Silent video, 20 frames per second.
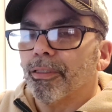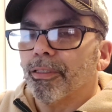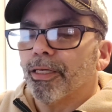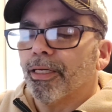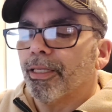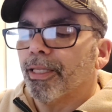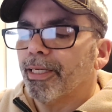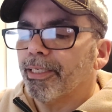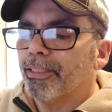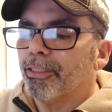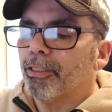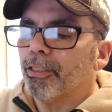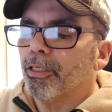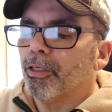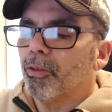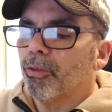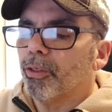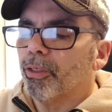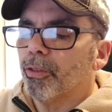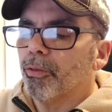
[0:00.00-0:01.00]
I like the
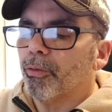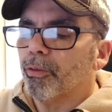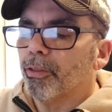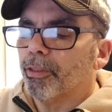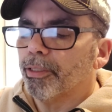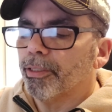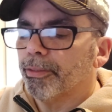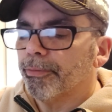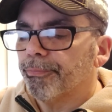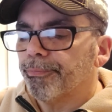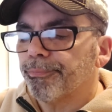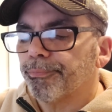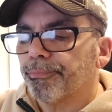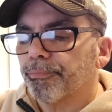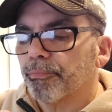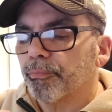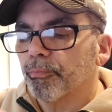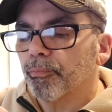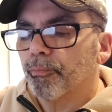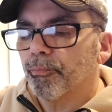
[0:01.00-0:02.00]
logo on it.
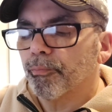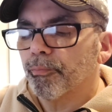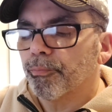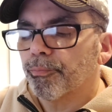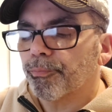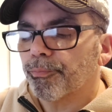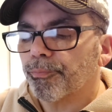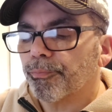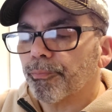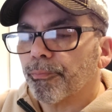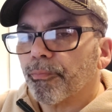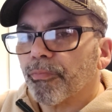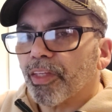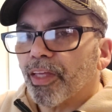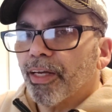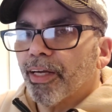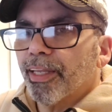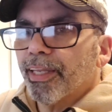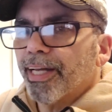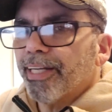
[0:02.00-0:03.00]

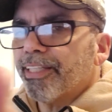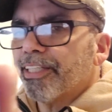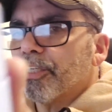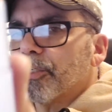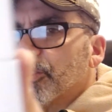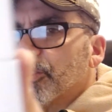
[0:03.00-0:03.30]
I like their